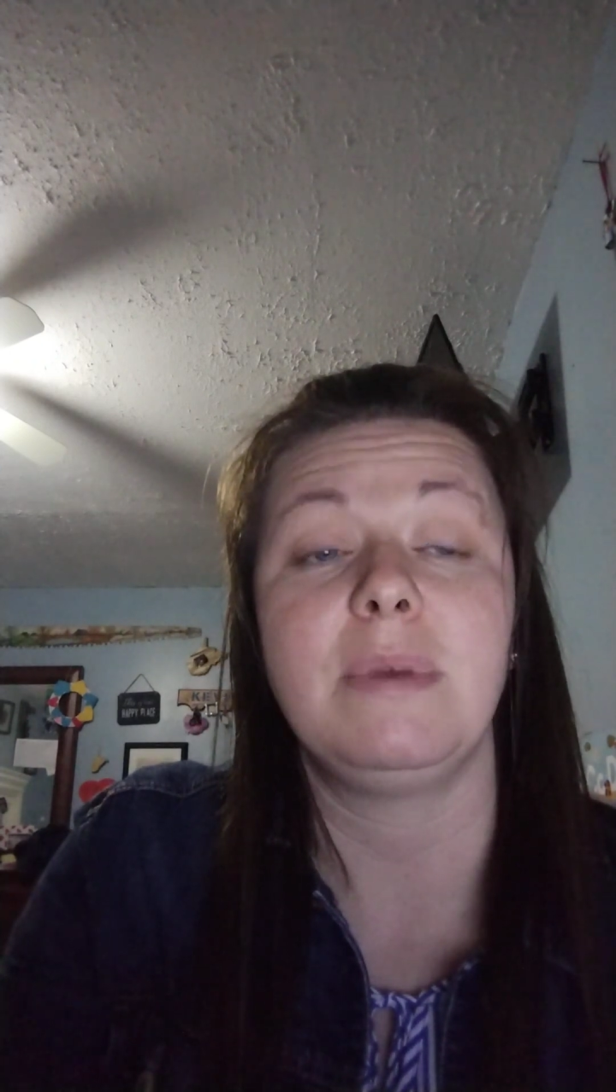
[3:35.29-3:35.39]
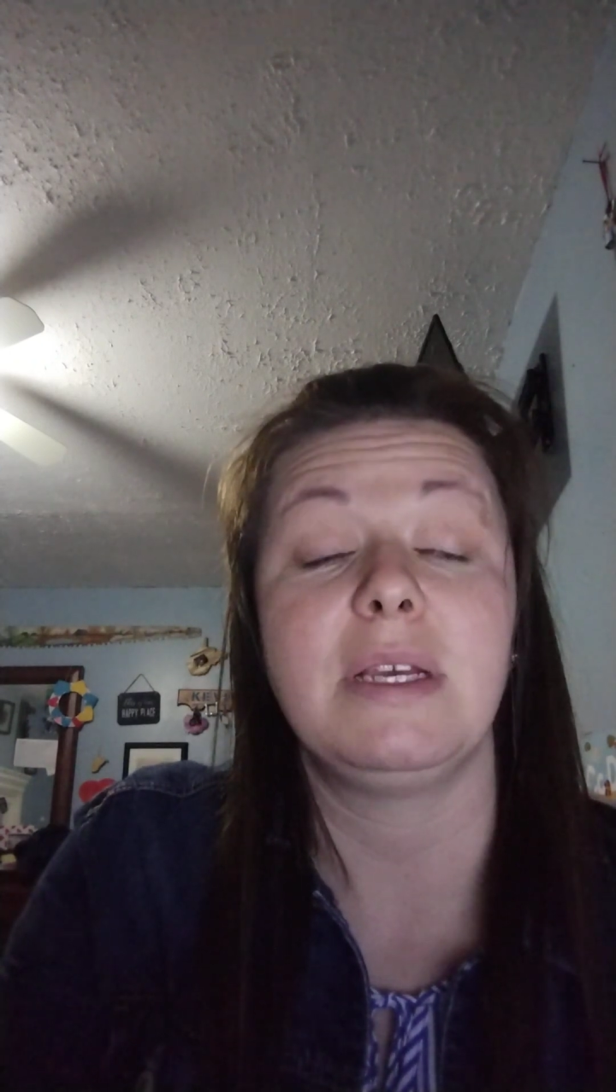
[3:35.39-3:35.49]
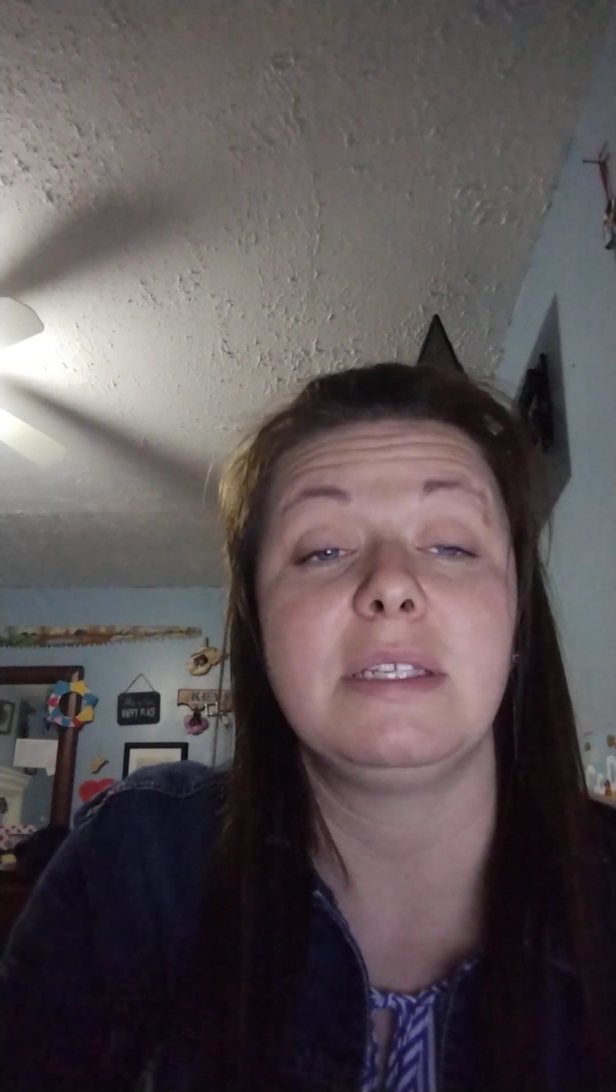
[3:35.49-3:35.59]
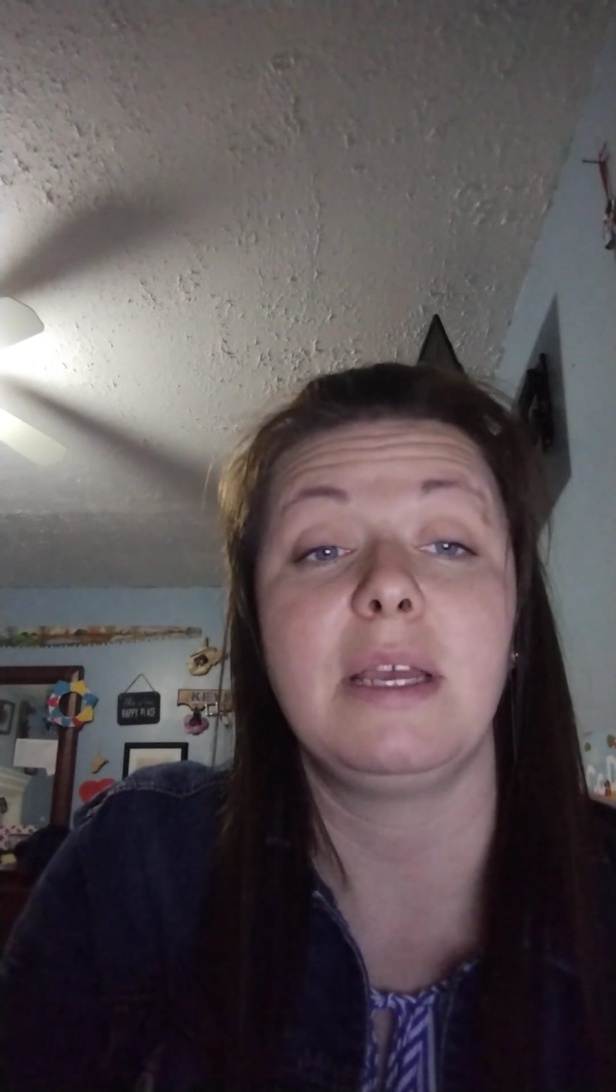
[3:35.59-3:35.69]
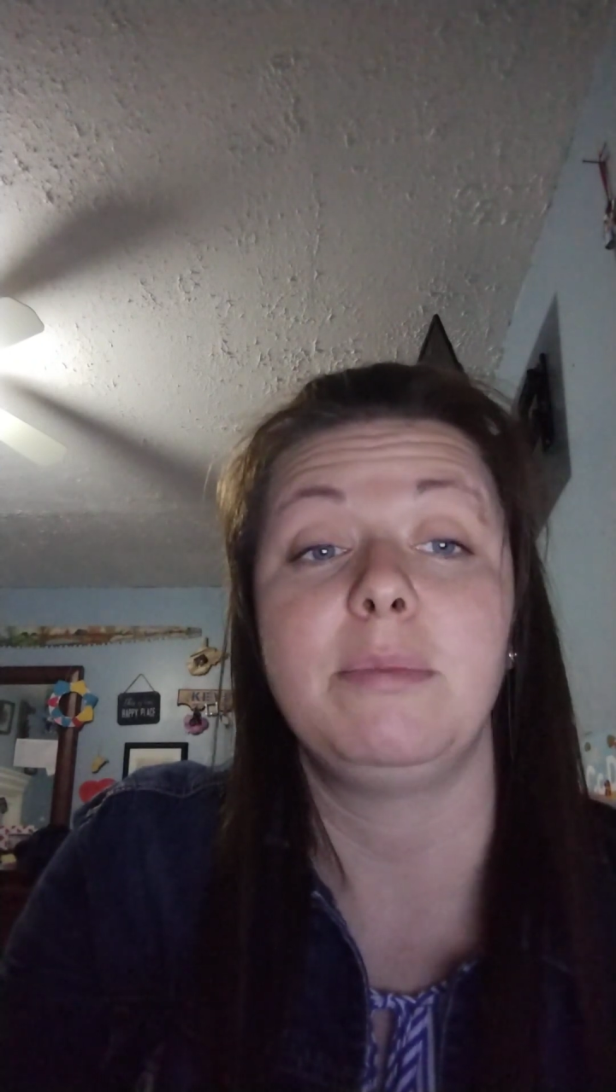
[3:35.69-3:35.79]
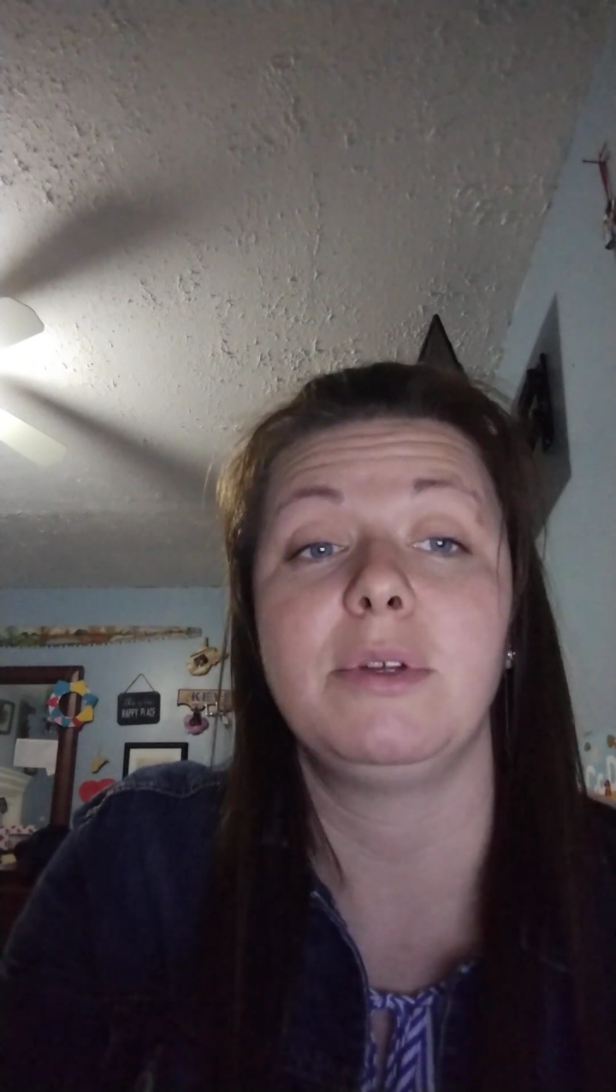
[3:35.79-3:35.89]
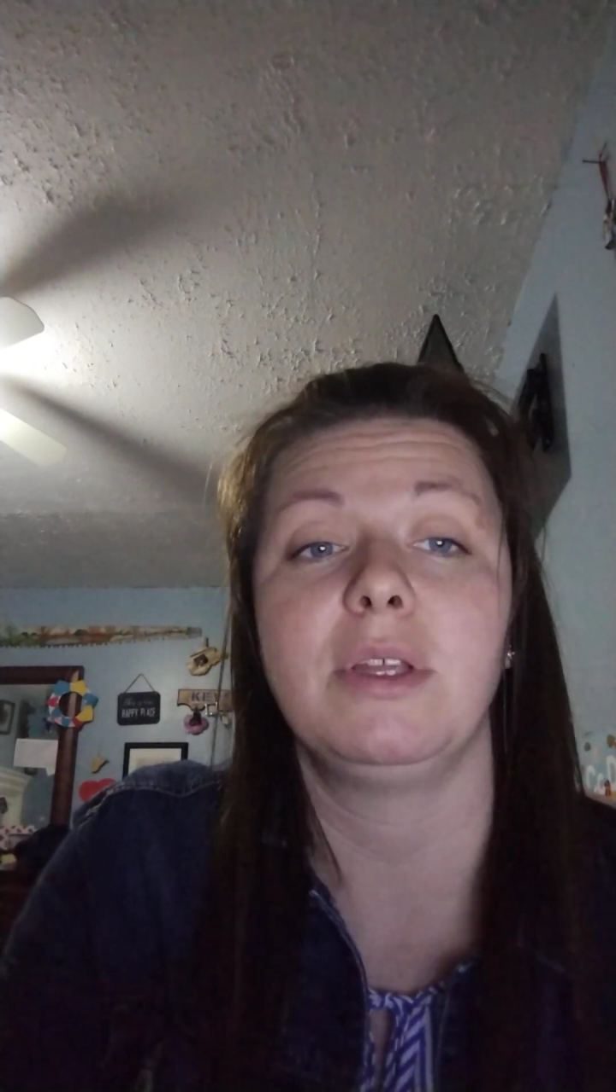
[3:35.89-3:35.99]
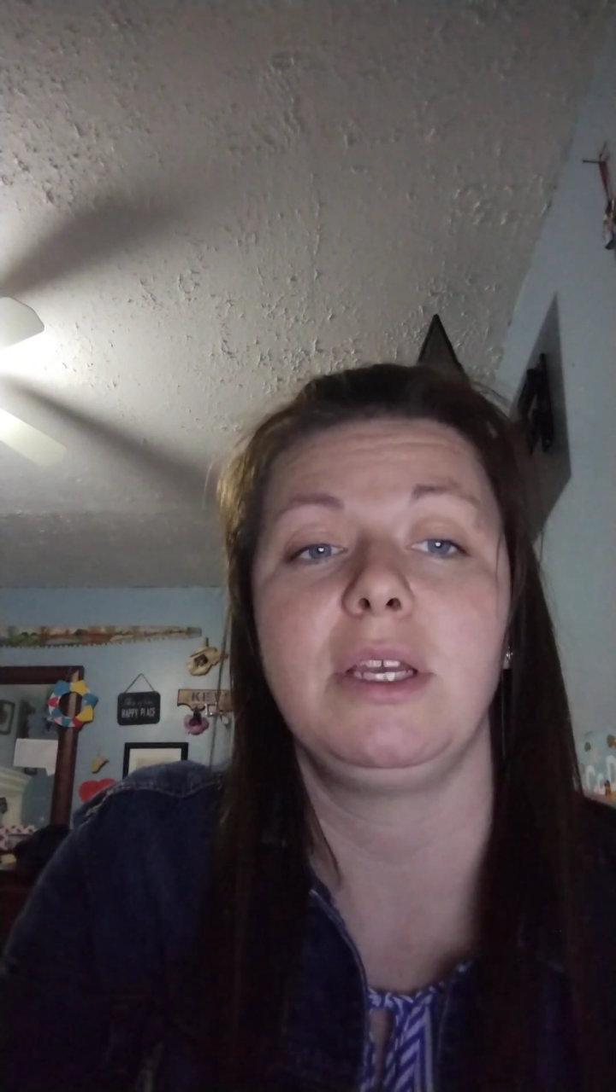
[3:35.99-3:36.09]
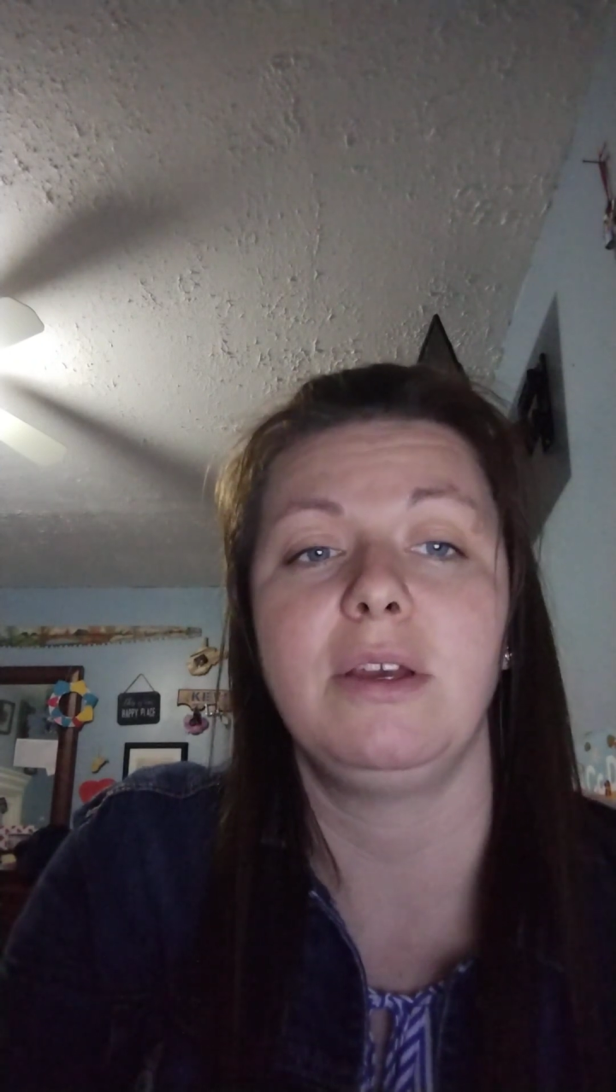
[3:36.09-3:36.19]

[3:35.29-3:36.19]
exceptionally